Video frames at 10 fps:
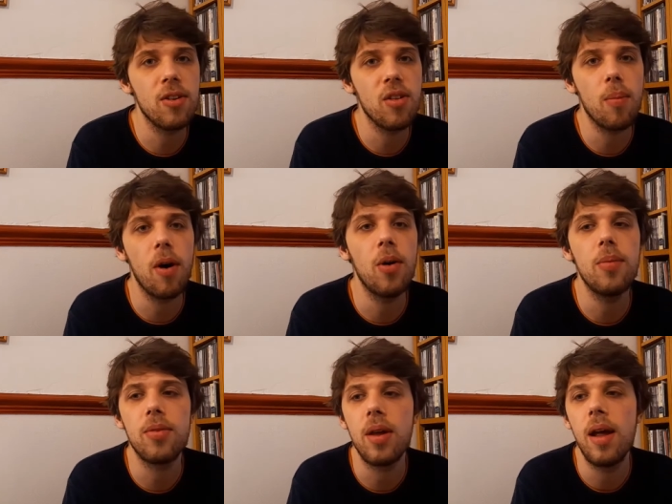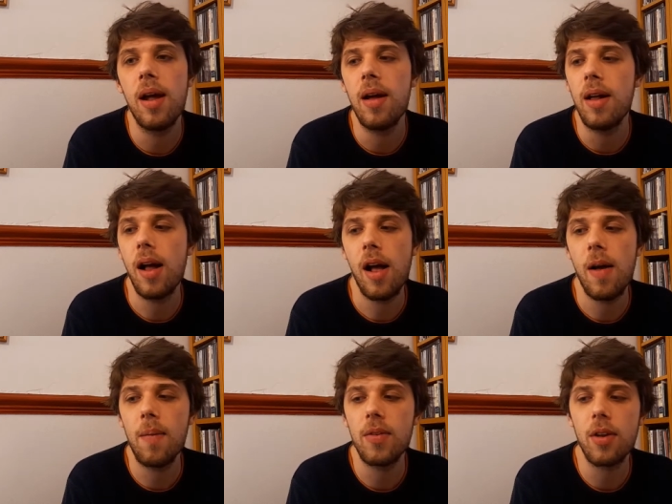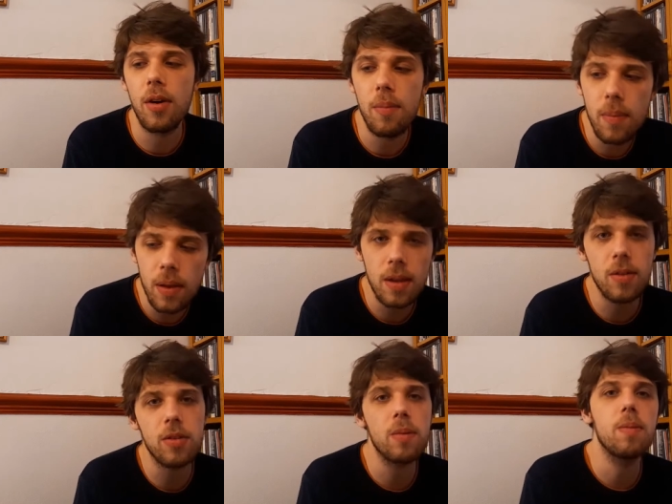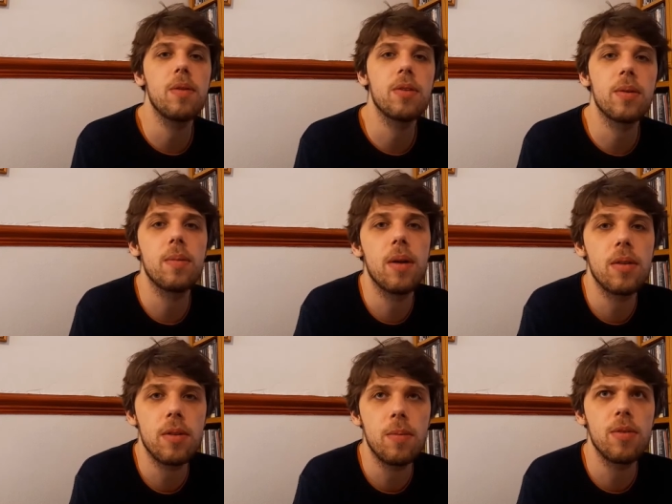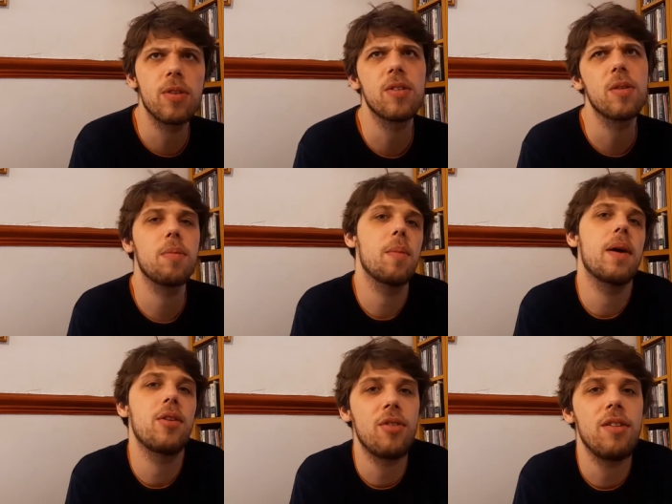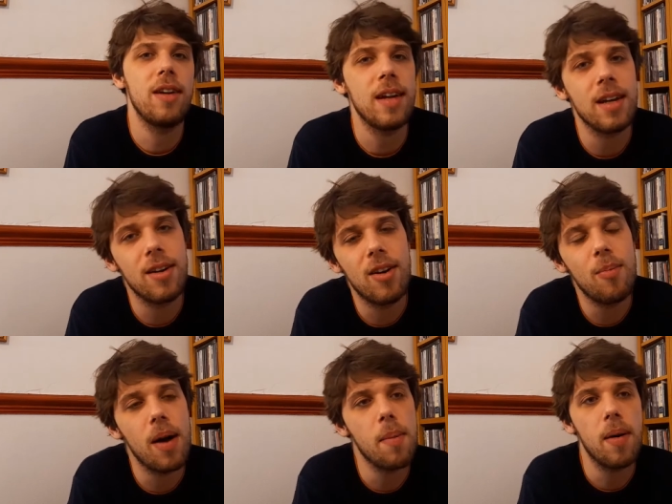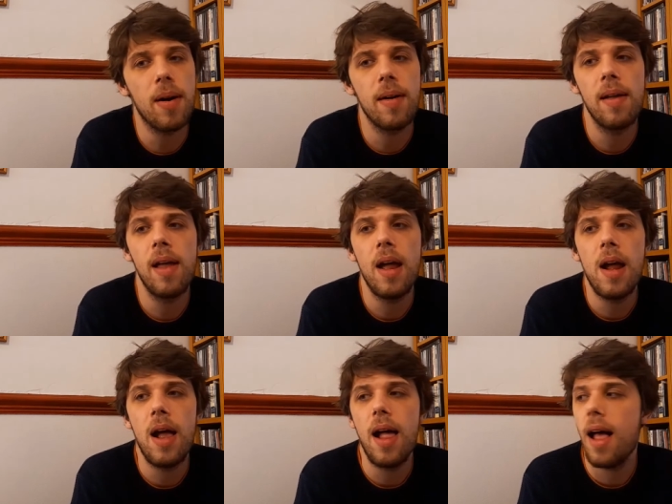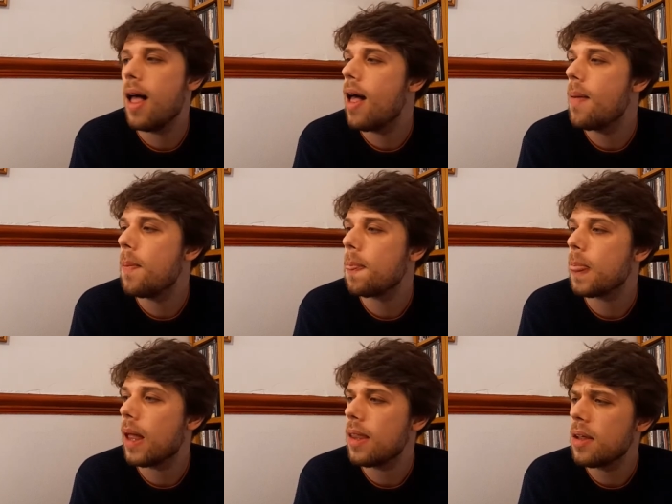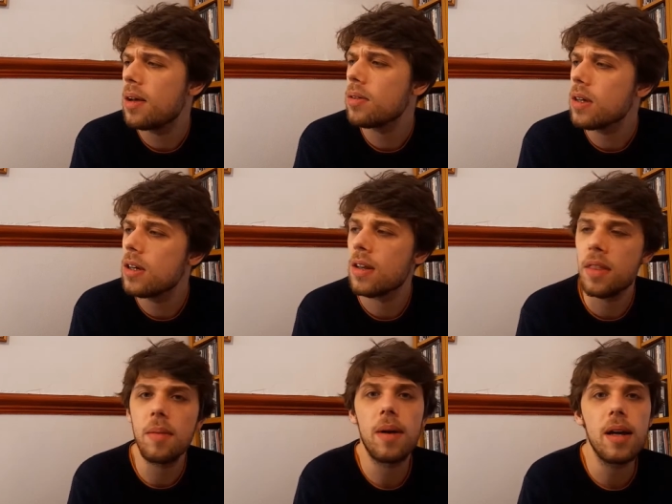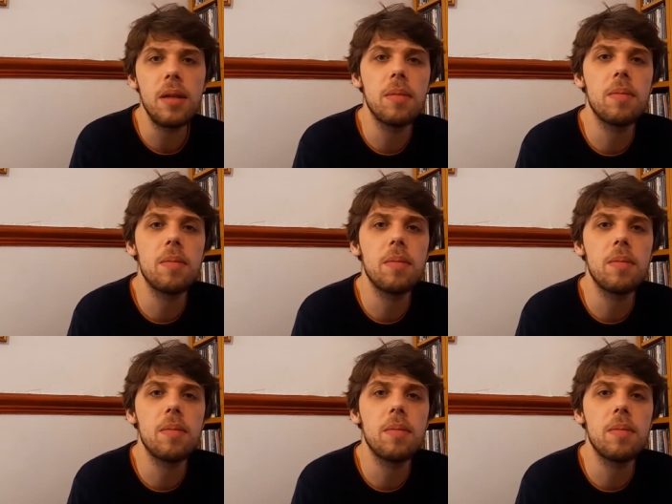and other poems. So there was some supplementary reading on my part, and that was good. I think my